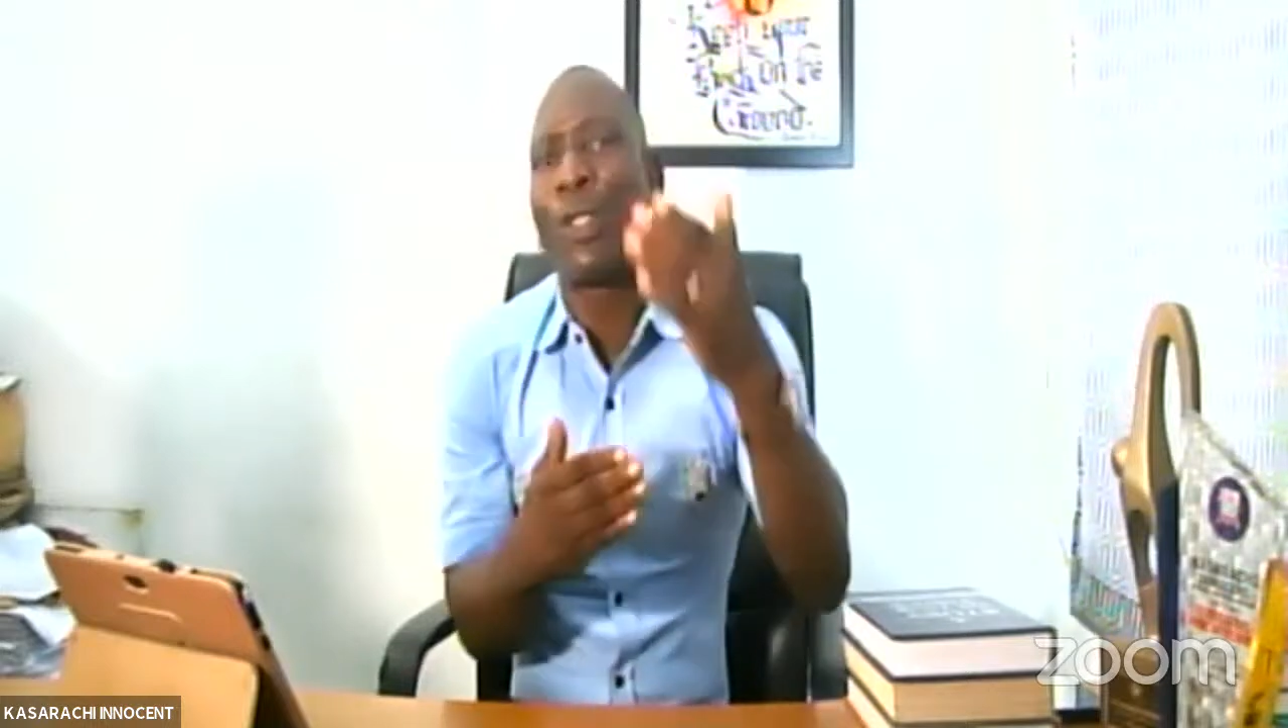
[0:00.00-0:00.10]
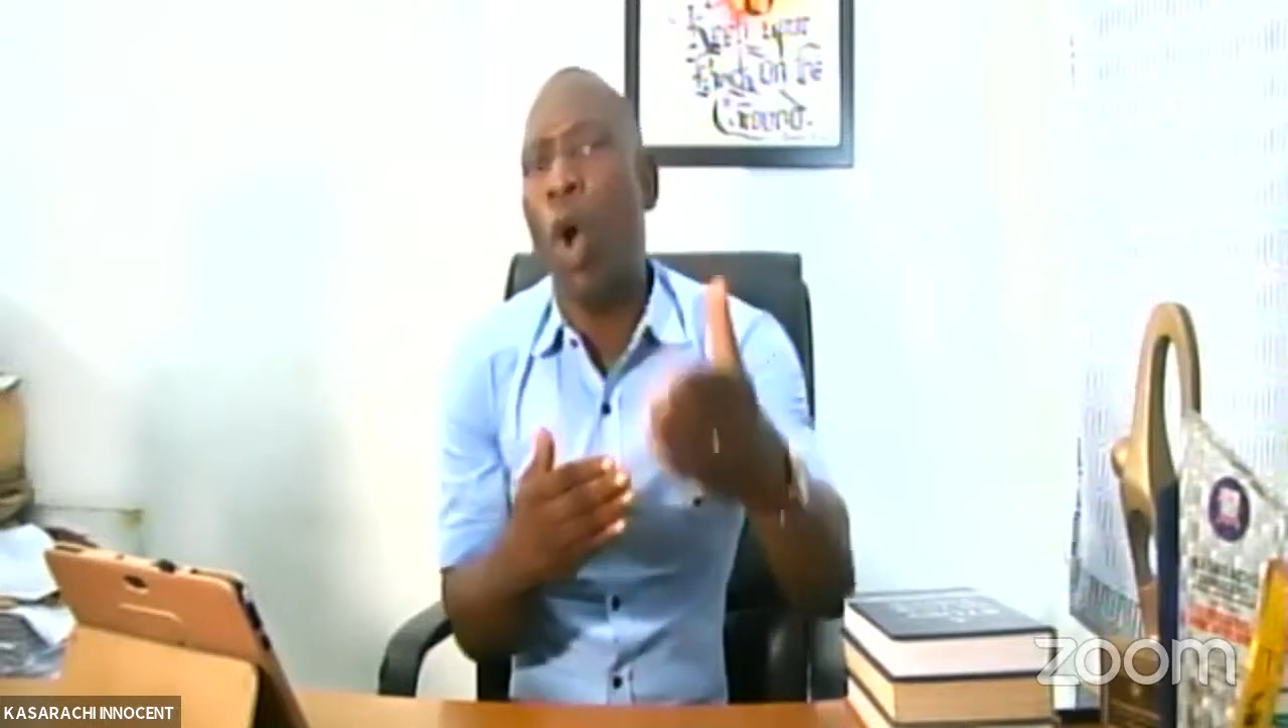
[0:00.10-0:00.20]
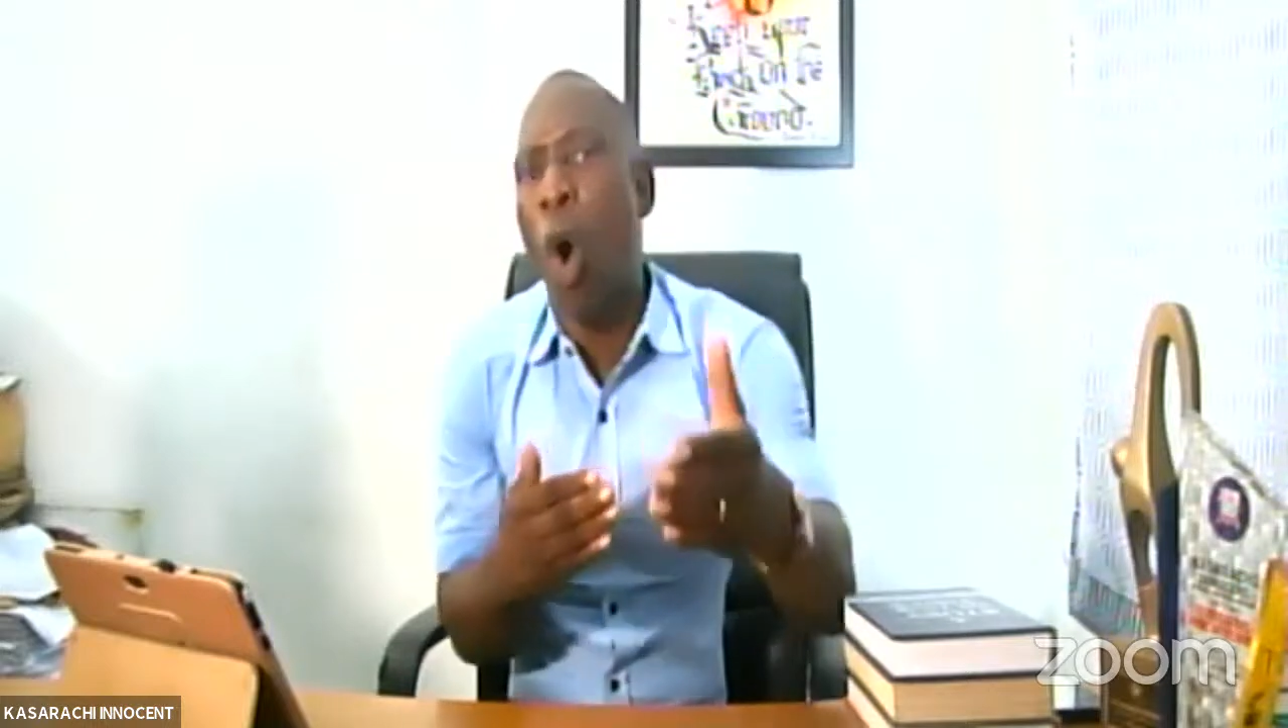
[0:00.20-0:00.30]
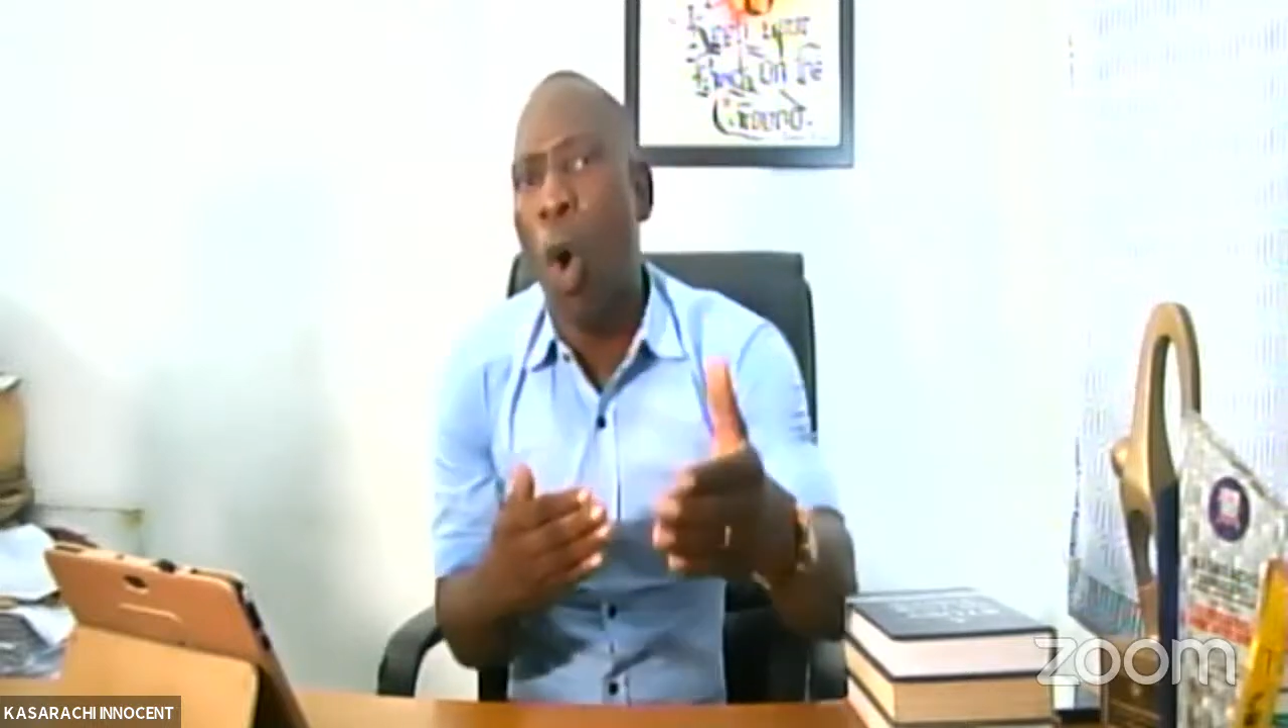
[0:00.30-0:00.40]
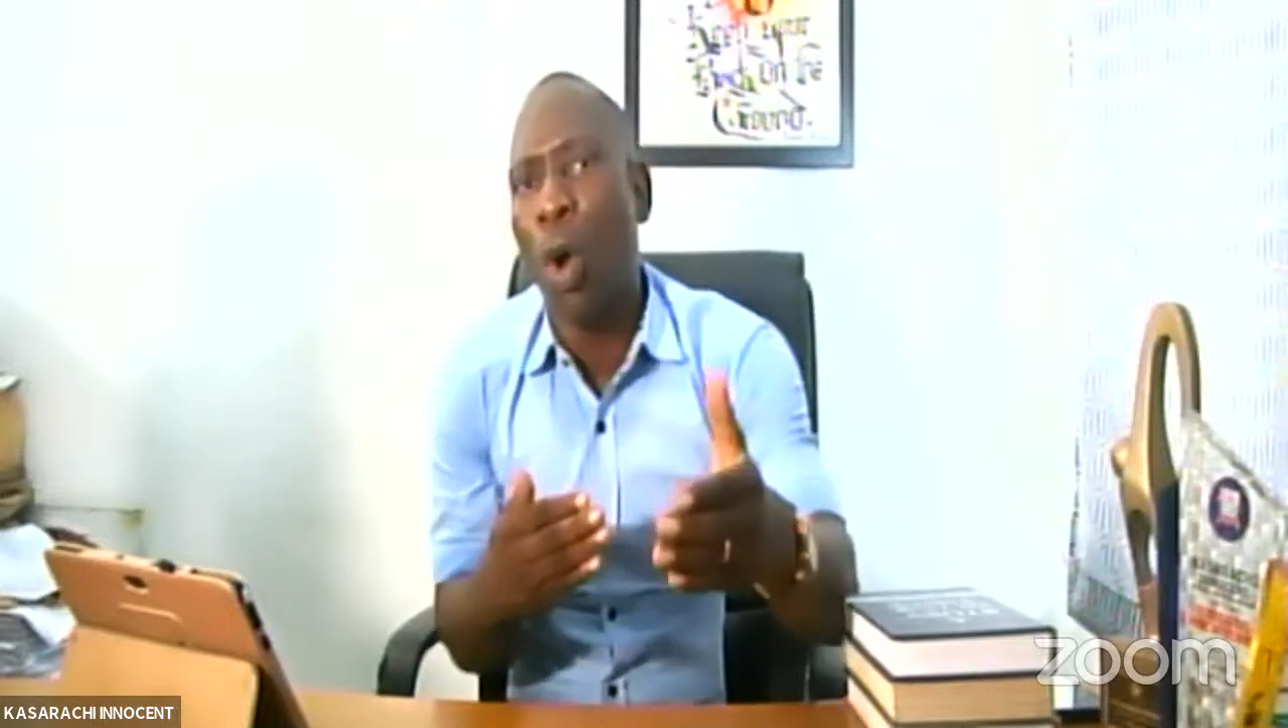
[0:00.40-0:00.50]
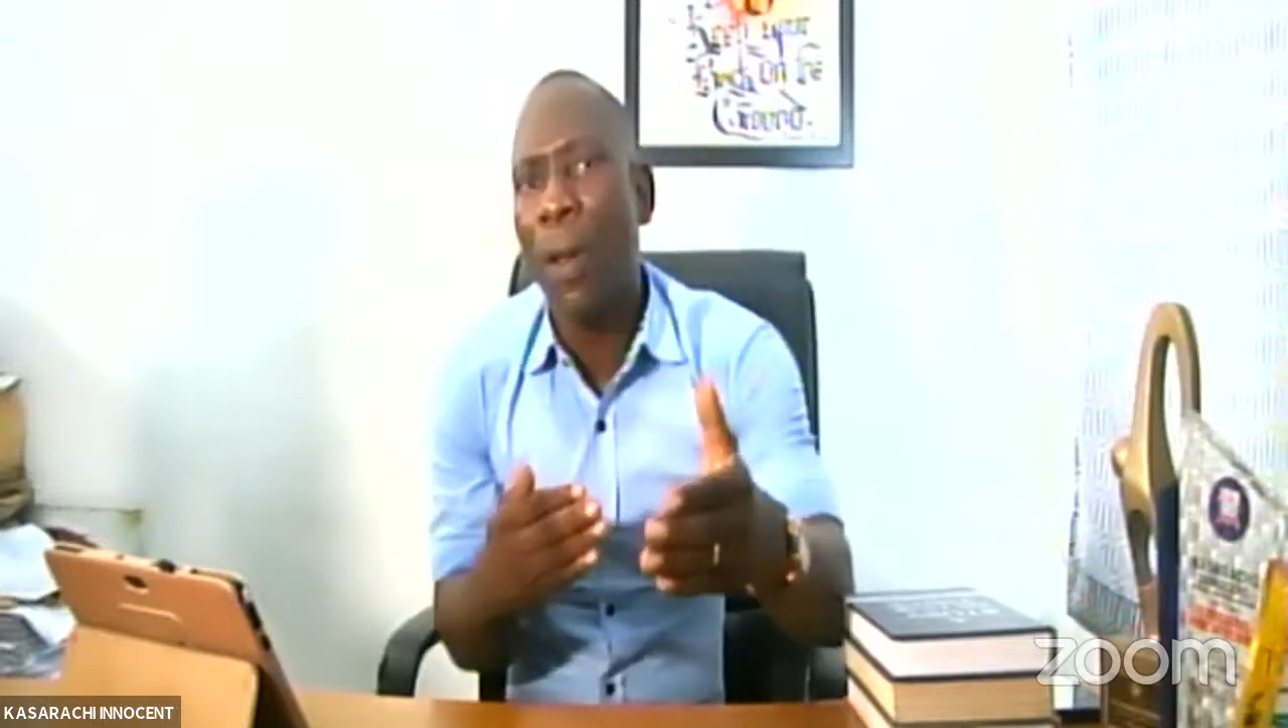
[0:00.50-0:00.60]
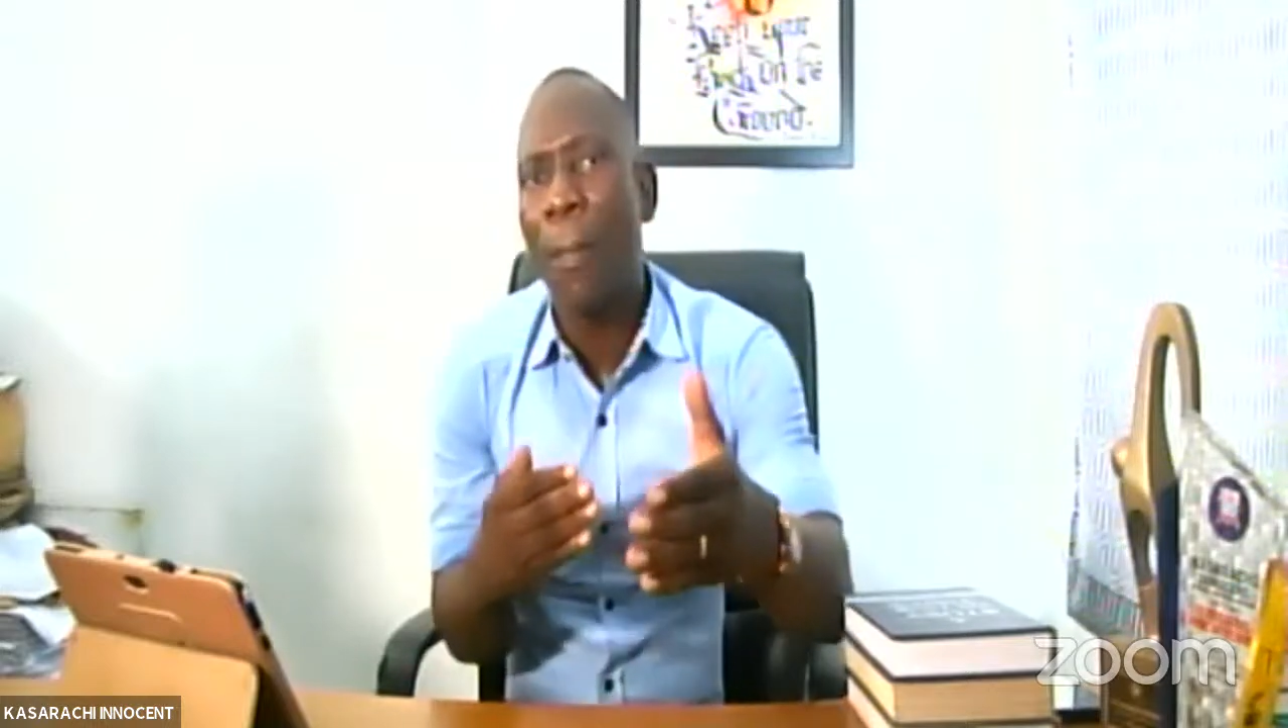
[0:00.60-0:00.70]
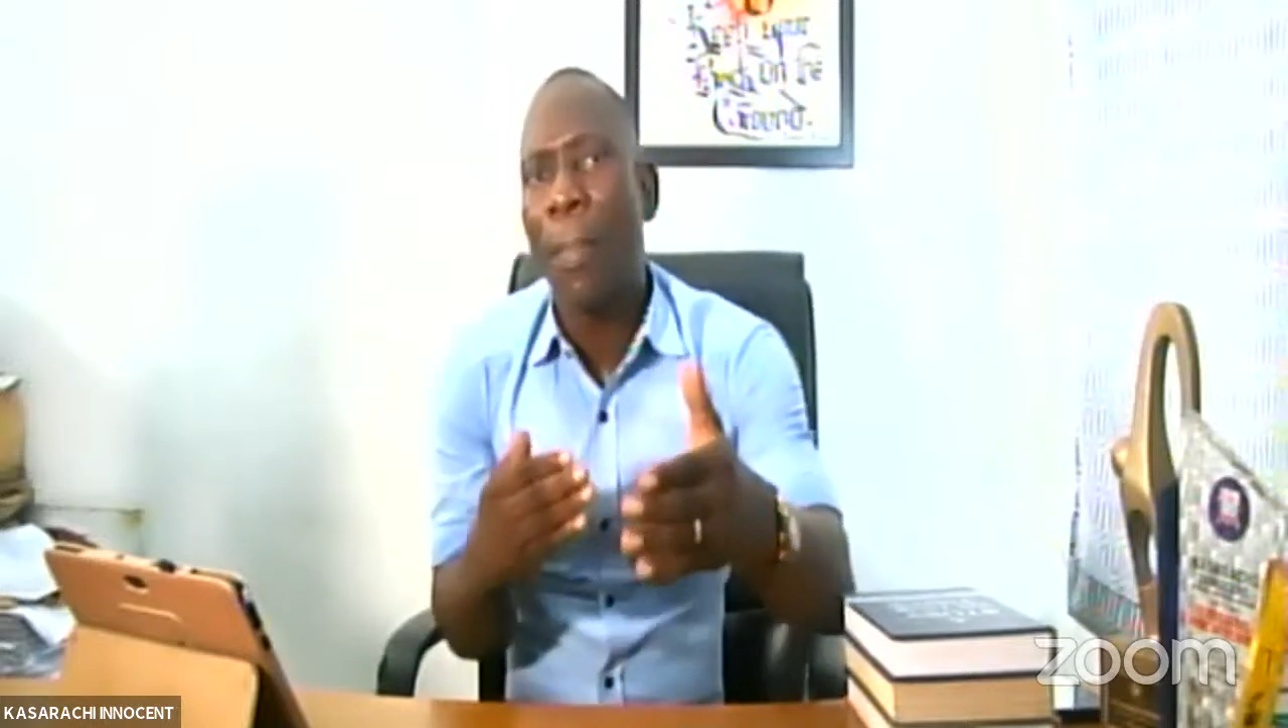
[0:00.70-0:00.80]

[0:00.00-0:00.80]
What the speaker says: tall,